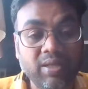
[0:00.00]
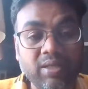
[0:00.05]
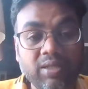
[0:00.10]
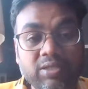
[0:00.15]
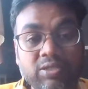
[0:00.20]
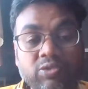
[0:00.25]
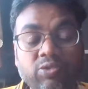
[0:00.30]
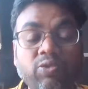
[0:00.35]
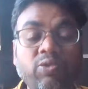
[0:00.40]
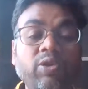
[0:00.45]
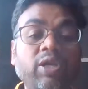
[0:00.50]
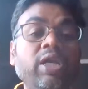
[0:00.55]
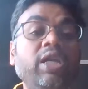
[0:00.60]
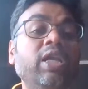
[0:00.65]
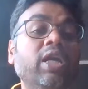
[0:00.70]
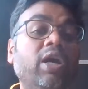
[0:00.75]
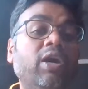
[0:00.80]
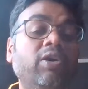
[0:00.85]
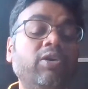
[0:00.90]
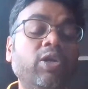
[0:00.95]
So in
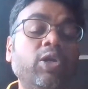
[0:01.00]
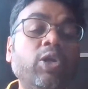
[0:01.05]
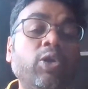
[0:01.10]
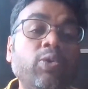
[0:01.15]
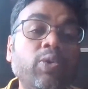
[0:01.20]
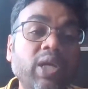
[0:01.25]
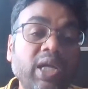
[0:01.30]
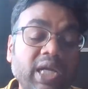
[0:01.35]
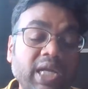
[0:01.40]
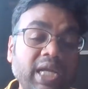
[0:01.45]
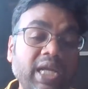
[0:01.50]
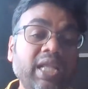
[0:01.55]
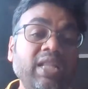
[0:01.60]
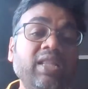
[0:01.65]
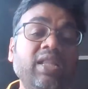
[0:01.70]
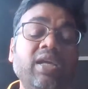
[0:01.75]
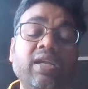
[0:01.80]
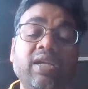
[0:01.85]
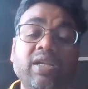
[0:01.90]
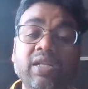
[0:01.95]
order to gain
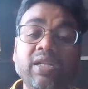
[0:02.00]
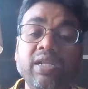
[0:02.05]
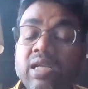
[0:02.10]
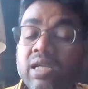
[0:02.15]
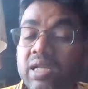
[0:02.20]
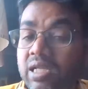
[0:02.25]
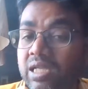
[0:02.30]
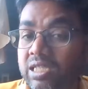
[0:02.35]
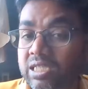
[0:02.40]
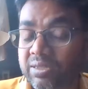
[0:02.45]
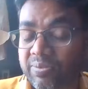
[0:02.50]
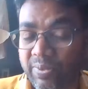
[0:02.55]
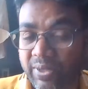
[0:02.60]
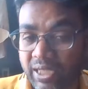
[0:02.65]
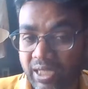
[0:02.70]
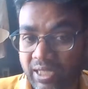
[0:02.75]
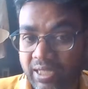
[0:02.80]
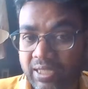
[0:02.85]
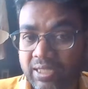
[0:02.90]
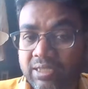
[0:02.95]
the real
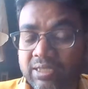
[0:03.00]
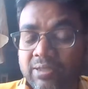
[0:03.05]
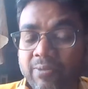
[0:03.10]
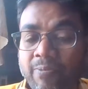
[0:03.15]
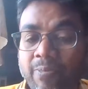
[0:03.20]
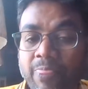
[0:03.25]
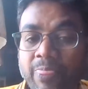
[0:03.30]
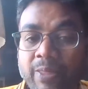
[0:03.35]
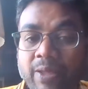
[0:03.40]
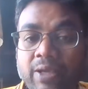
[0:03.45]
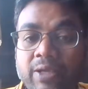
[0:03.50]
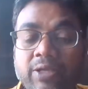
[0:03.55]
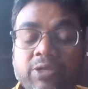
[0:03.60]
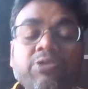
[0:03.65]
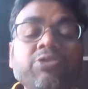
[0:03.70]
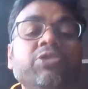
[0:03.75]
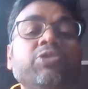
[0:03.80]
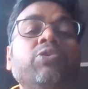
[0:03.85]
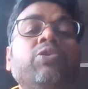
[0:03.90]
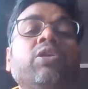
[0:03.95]
experience, you
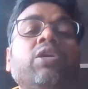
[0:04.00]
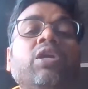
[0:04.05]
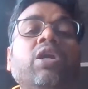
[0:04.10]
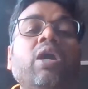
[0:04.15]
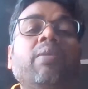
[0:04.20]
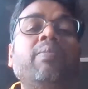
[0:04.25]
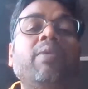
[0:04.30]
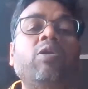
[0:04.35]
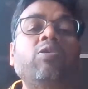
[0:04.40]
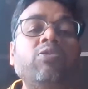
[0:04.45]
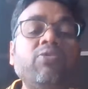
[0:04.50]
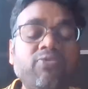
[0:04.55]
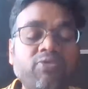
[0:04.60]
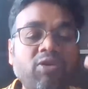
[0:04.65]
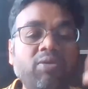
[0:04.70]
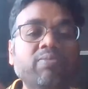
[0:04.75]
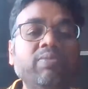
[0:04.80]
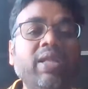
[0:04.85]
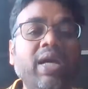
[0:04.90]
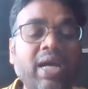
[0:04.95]
should come out
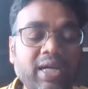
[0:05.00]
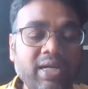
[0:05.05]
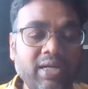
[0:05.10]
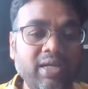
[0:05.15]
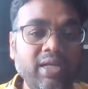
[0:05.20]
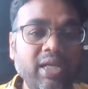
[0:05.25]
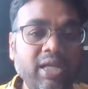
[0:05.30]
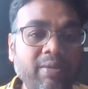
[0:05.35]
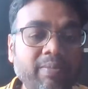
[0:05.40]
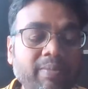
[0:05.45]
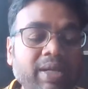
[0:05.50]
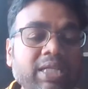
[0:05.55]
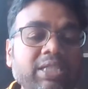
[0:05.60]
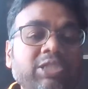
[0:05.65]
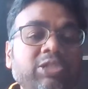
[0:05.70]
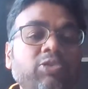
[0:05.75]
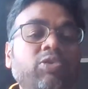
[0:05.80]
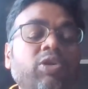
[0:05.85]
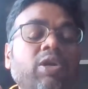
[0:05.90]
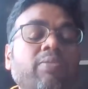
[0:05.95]
from that image,
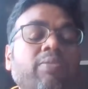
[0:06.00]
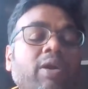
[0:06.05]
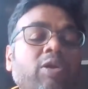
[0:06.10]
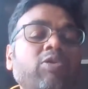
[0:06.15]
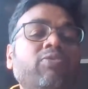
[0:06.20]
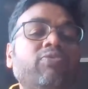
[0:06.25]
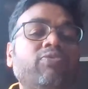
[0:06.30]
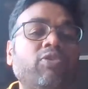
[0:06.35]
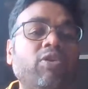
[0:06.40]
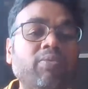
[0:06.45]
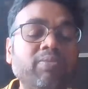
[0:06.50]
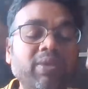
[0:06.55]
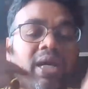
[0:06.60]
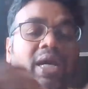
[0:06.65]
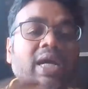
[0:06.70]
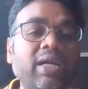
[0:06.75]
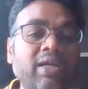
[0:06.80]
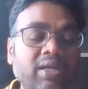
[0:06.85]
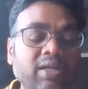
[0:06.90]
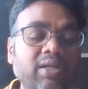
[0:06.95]
you come out from
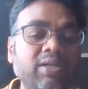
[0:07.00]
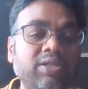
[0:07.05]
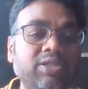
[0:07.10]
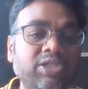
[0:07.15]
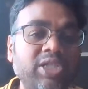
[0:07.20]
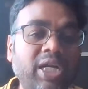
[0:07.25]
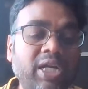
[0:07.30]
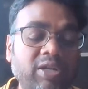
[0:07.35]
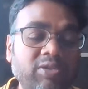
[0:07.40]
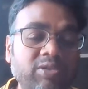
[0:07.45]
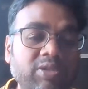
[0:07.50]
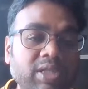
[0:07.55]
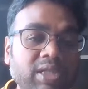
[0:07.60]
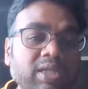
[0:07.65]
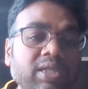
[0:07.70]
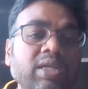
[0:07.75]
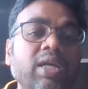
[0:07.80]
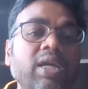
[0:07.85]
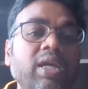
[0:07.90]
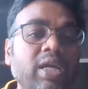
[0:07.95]
that shadow
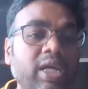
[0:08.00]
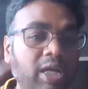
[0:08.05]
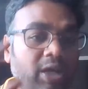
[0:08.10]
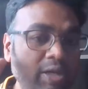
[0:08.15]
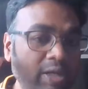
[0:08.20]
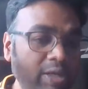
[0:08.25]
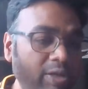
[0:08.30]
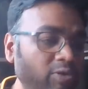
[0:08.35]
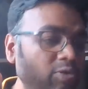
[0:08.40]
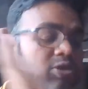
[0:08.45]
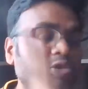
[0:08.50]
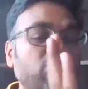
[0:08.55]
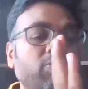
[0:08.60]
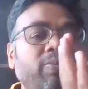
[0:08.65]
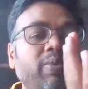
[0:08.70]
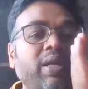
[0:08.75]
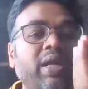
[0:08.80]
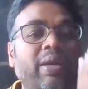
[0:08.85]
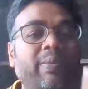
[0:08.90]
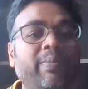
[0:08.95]
thing. You should
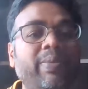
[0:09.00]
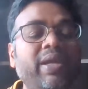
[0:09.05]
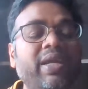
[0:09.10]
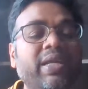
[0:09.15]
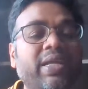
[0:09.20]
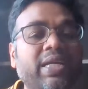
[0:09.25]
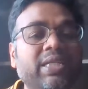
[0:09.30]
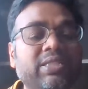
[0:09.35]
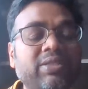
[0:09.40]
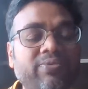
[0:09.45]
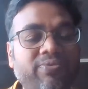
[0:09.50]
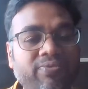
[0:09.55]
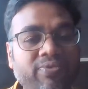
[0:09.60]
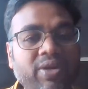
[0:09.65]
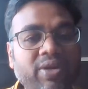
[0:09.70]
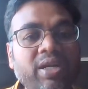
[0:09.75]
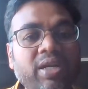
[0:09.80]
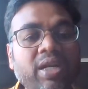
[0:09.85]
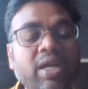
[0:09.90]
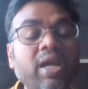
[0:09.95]
be appear as a
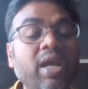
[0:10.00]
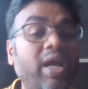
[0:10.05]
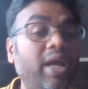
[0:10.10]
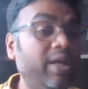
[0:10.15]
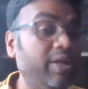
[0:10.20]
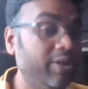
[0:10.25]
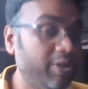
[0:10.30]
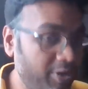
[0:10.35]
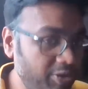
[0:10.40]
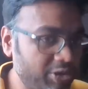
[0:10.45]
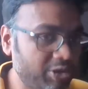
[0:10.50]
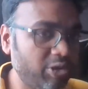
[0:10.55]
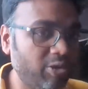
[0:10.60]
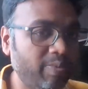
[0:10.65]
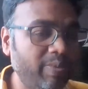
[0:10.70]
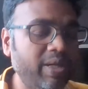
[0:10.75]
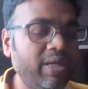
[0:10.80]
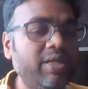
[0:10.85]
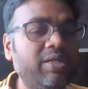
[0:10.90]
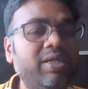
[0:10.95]
front, and you should
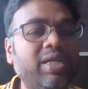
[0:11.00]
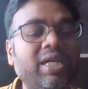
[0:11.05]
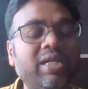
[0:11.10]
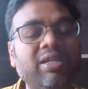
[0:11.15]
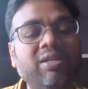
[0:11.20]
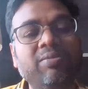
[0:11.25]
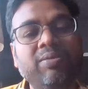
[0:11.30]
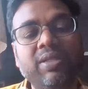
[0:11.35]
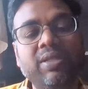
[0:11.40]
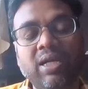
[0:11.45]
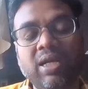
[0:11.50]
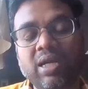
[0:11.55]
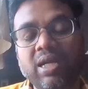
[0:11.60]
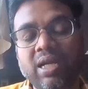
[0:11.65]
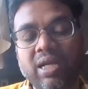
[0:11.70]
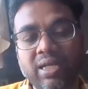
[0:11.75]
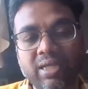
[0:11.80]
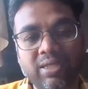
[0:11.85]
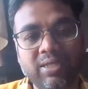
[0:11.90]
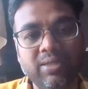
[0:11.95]
be interacting with the
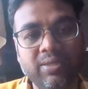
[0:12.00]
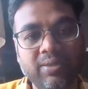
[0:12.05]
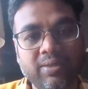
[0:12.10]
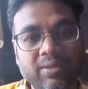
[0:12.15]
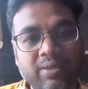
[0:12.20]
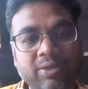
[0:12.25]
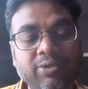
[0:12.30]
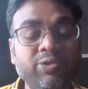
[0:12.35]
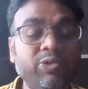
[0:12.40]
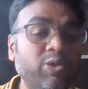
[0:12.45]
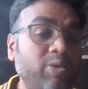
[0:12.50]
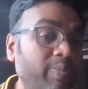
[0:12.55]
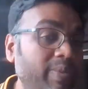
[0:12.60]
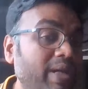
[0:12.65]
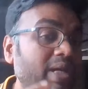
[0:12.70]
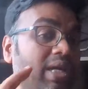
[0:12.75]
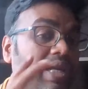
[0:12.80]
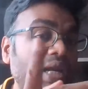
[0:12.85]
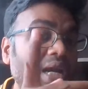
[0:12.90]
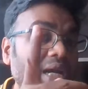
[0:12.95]
client. You should be
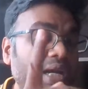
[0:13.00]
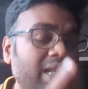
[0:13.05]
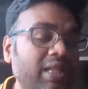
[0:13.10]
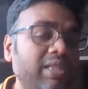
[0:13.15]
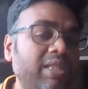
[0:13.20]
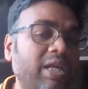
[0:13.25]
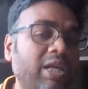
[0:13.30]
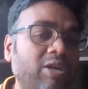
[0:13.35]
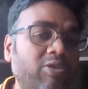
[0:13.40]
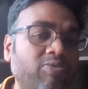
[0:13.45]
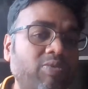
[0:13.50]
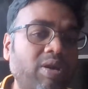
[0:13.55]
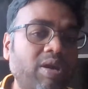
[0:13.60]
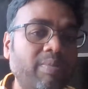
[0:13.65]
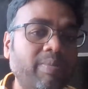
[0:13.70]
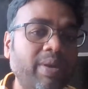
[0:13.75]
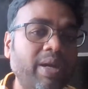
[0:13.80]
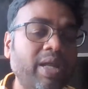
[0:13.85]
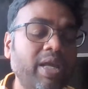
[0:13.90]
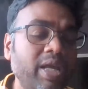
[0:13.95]
collecting the
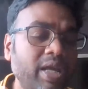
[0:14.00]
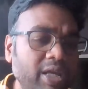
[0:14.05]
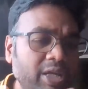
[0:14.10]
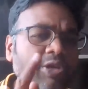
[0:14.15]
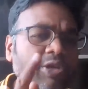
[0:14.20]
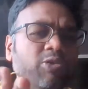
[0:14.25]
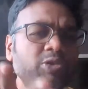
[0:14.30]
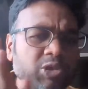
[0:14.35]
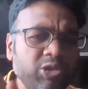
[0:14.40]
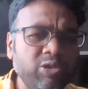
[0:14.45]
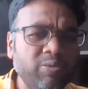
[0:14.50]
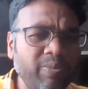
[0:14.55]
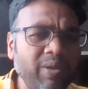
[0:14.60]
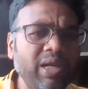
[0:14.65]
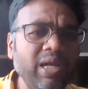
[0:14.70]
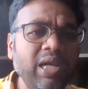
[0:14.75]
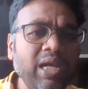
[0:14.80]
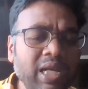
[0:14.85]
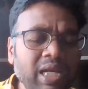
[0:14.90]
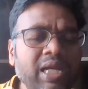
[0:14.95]
requirement. You should be
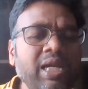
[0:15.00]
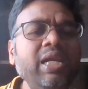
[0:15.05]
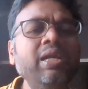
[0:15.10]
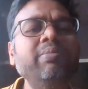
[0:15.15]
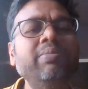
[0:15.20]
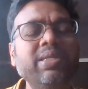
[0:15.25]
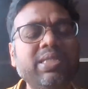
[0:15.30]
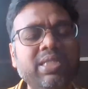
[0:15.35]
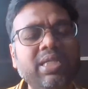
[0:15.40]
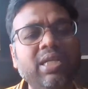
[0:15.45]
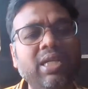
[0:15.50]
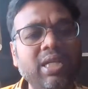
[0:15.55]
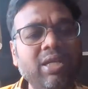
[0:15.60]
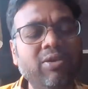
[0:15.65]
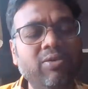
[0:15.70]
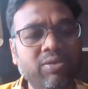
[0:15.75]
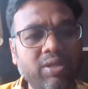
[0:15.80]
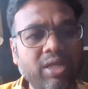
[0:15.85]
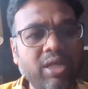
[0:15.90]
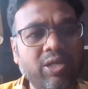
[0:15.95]
leading basically
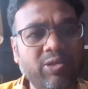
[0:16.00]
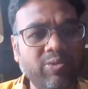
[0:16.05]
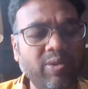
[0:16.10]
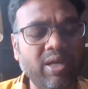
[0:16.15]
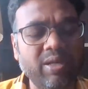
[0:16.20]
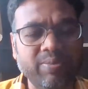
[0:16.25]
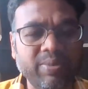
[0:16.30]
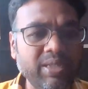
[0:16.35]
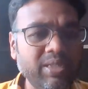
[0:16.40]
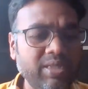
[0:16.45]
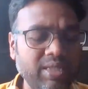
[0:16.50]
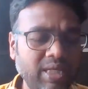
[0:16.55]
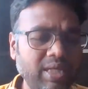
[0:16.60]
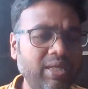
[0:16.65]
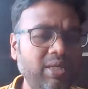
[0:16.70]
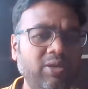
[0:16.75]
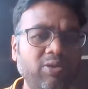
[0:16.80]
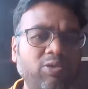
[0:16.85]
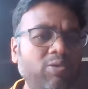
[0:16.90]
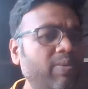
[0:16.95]
on the requirement side.
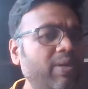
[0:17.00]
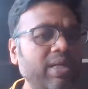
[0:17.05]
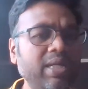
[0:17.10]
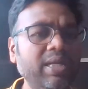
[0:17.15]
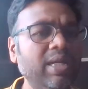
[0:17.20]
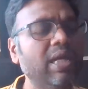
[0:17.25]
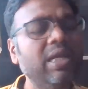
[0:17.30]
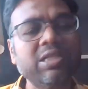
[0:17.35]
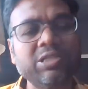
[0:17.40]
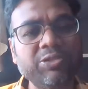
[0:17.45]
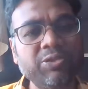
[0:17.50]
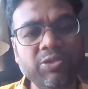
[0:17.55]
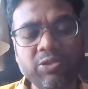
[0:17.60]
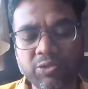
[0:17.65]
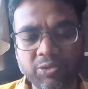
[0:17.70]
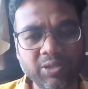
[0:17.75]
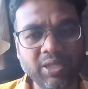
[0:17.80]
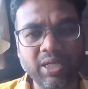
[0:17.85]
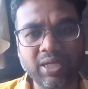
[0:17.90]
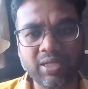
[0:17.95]
Nobody else should
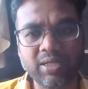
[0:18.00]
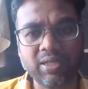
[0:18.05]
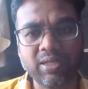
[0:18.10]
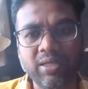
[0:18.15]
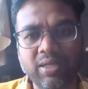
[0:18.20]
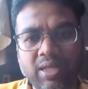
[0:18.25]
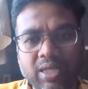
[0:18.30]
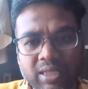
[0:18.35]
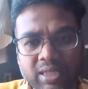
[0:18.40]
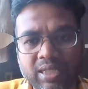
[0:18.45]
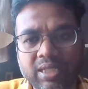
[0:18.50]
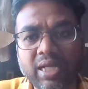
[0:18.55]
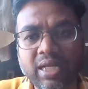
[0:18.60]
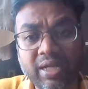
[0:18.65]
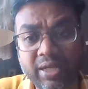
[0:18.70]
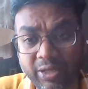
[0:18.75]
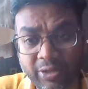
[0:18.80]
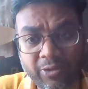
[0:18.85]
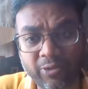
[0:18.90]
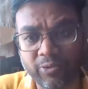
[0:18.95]
do that other
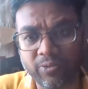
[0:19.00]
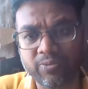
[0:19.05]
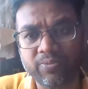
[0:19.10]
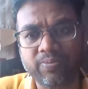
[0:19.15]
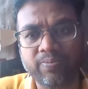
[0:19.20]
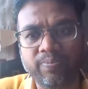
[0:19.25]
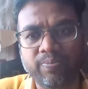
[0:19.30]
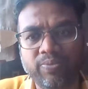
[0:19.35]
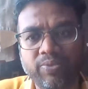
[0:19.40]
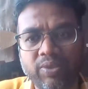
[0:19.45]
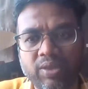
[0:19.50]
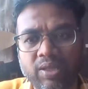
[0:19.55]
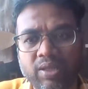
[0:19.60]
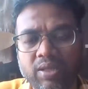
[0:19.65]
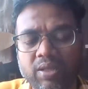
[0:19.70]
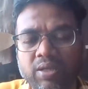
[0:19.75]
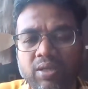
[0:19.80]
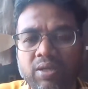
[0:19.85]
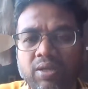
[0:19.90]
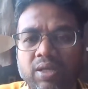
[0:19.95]
than you.
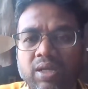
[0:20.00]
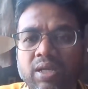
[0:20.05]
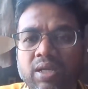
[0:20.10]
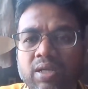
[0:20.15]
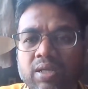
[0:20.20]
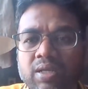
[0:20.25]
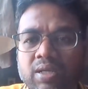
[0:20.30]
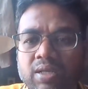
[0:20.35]
Okay.